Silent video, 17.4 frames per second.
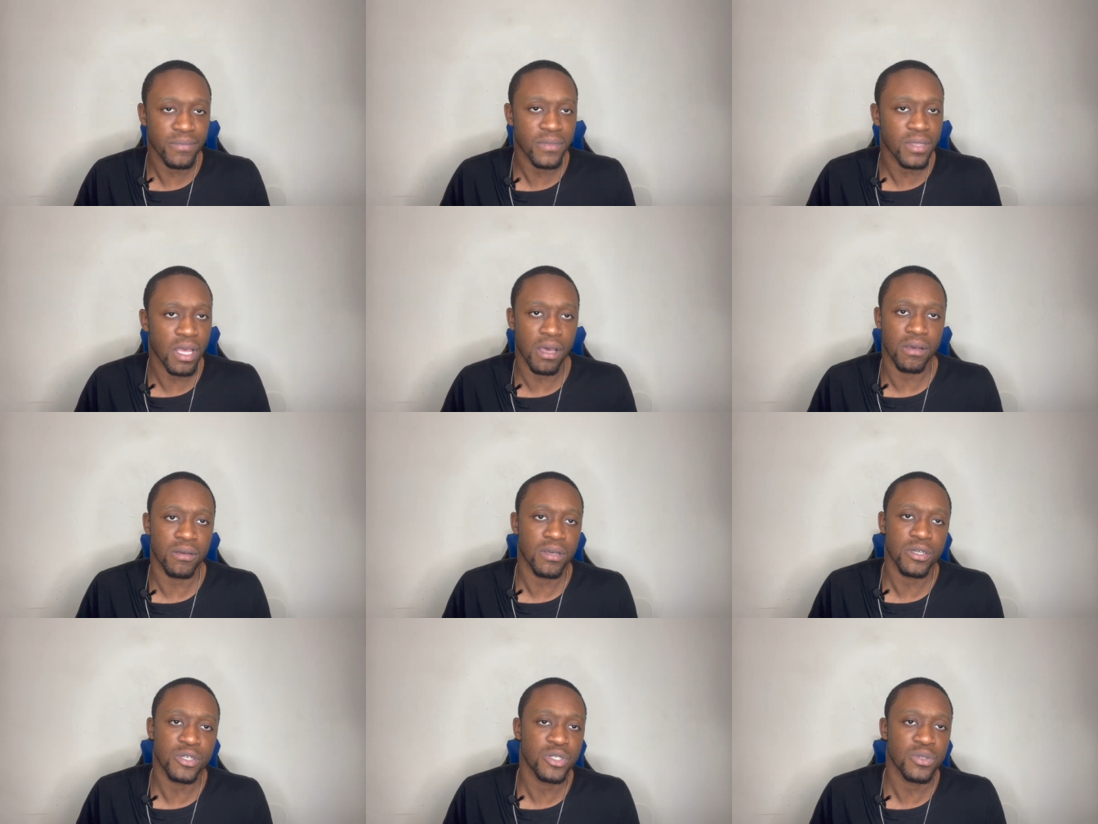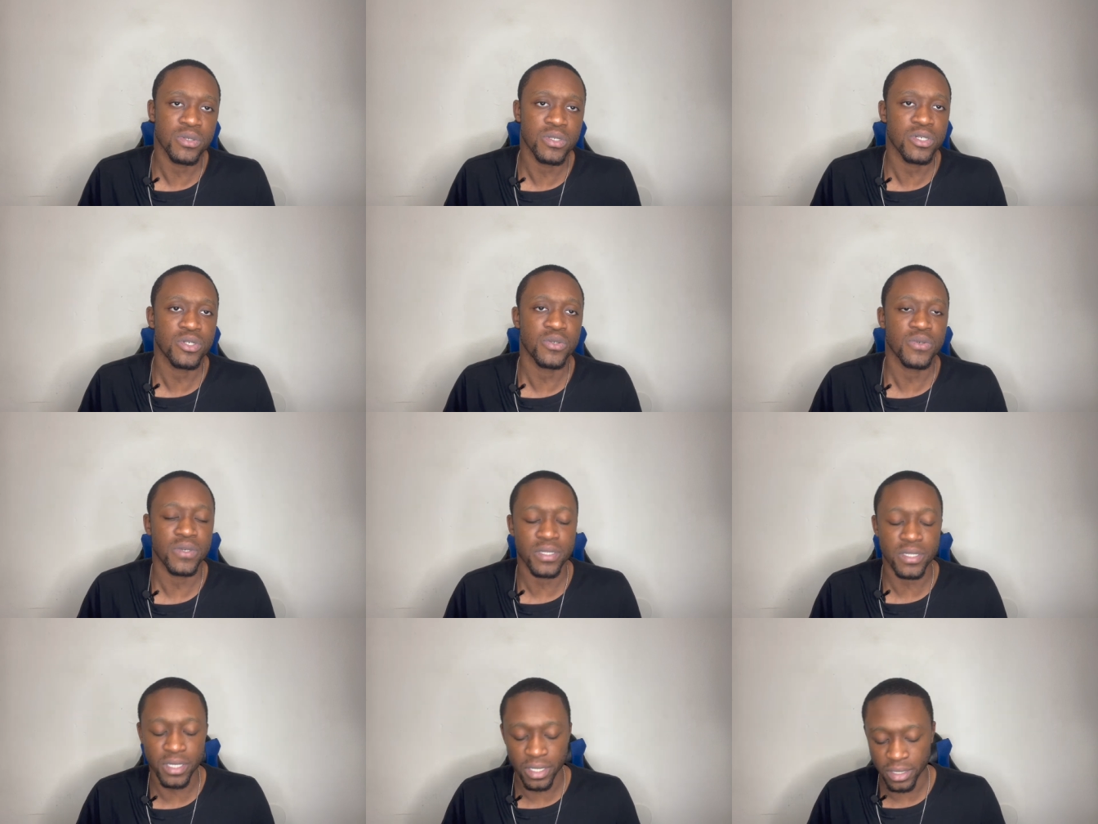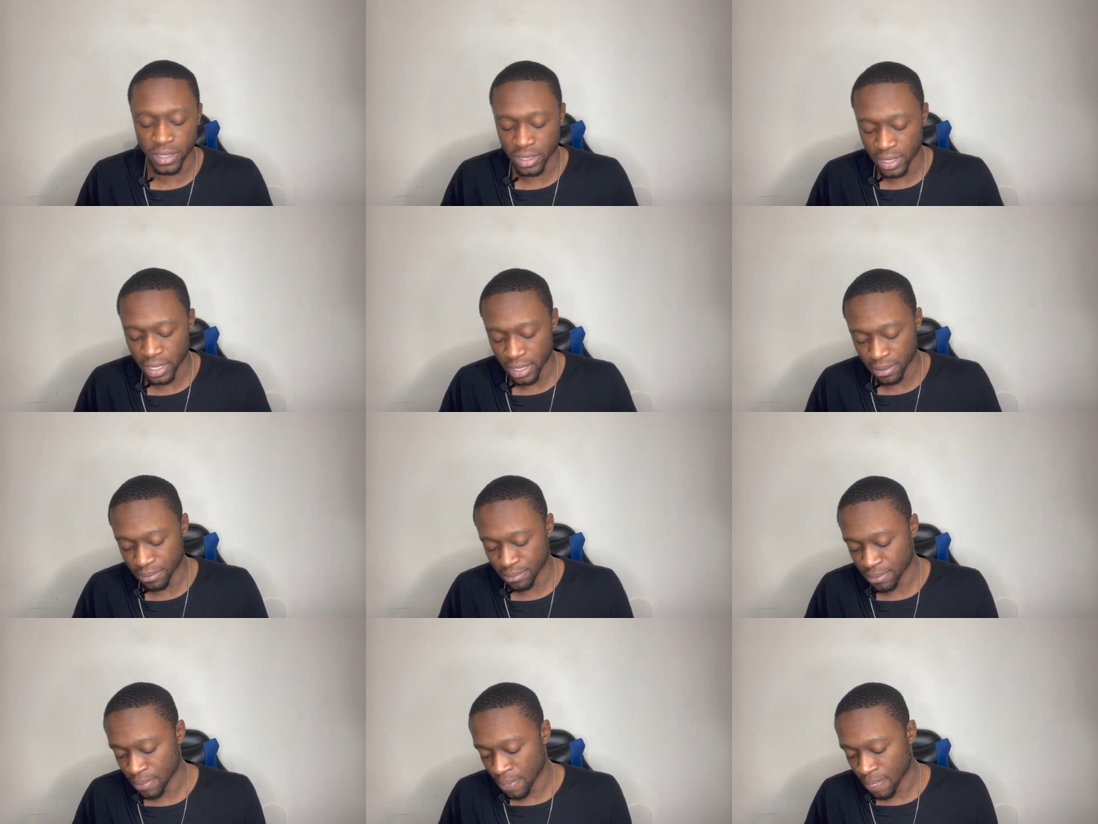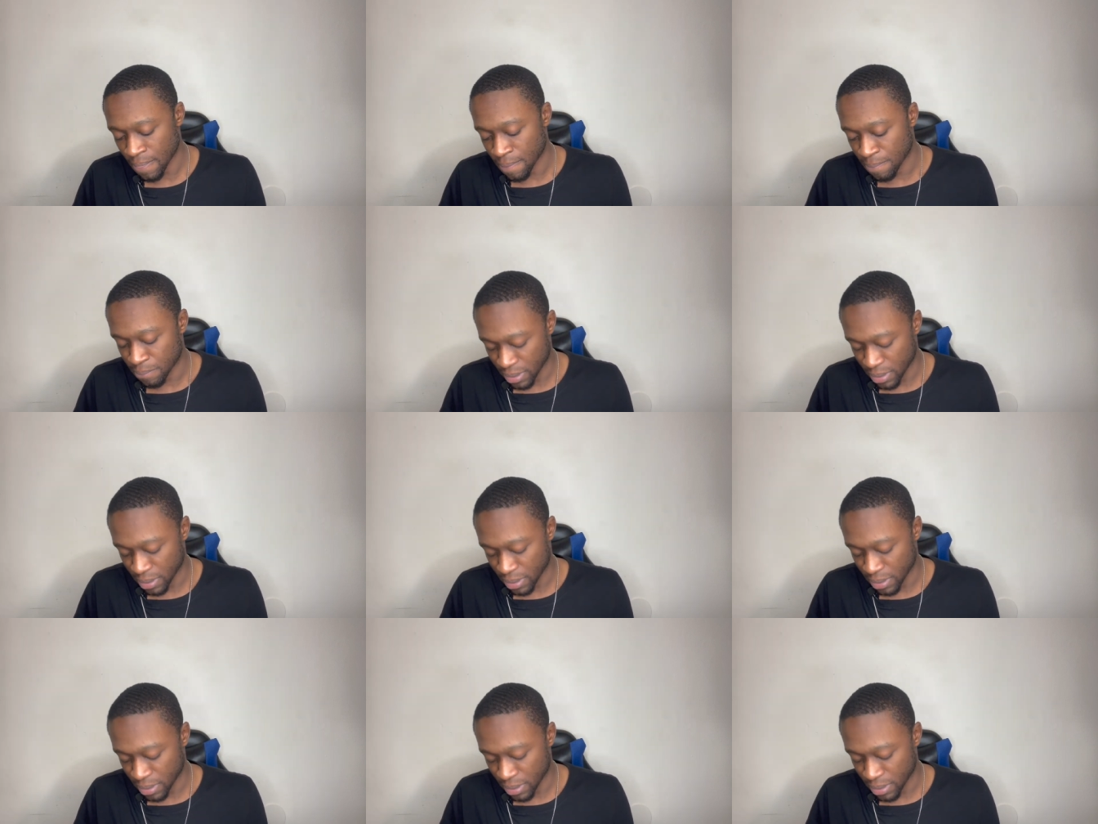no, a shoe is a shoe at the end of the day.